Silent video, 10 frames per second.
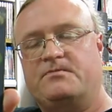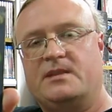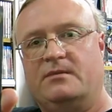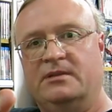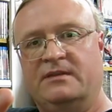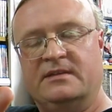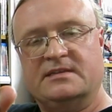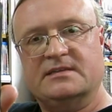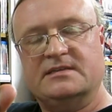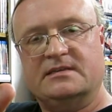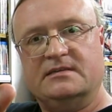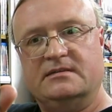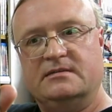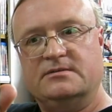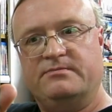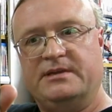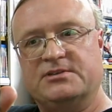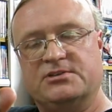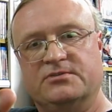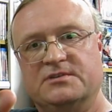I believe this is a bunch
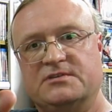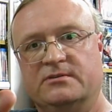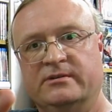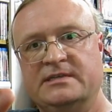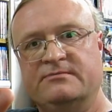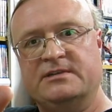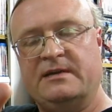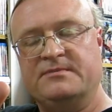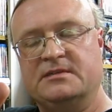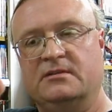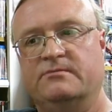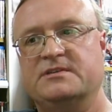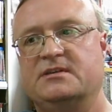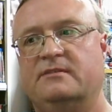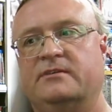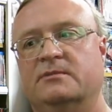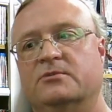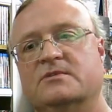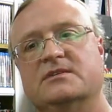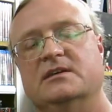of short stories, which happens a lot with sci-fi
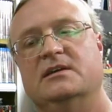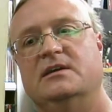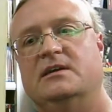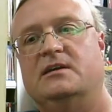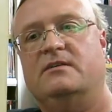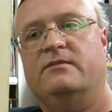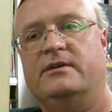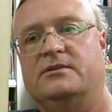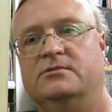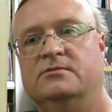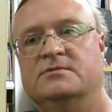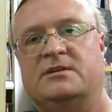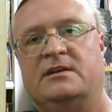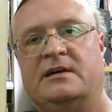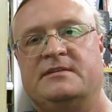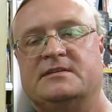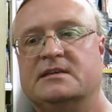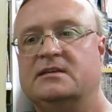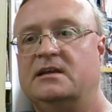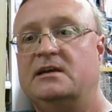books. Very cool. It's got Arthur C.
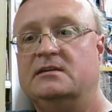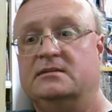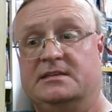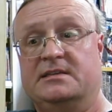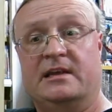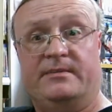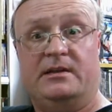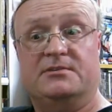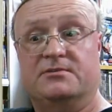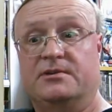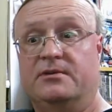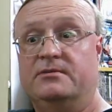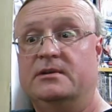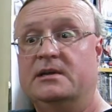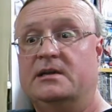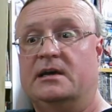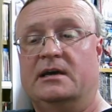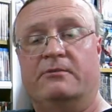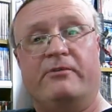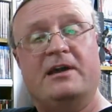Clarke, that's a name that I do know.
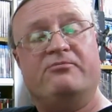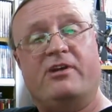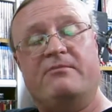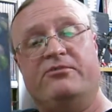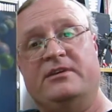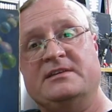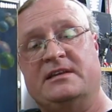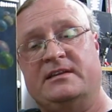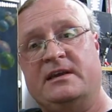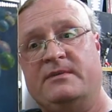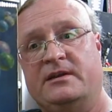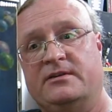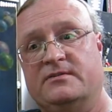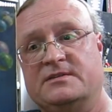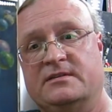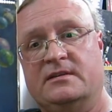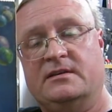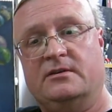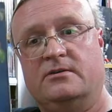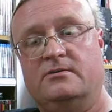Ray Bradbury is another name that I know, so there you
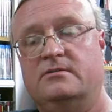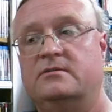go.